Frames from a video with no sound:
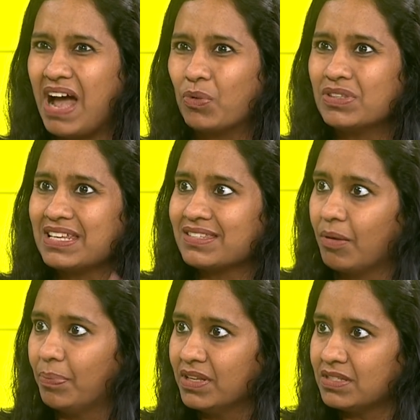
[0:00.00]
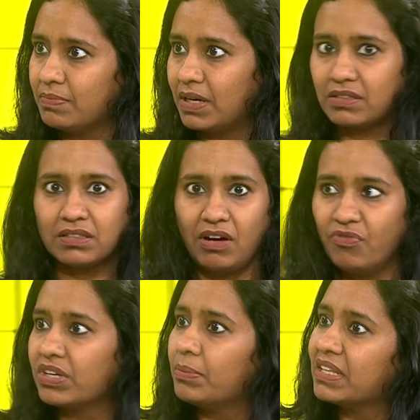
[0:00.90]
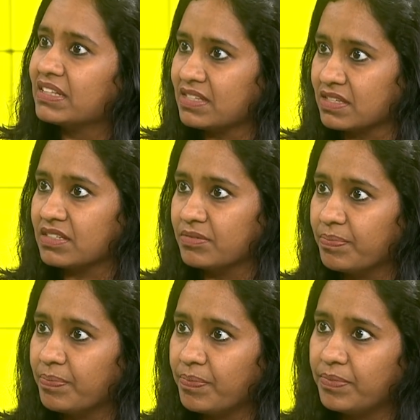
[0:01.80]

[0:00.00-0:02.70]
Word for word: i won't say surplus but comfortable in the system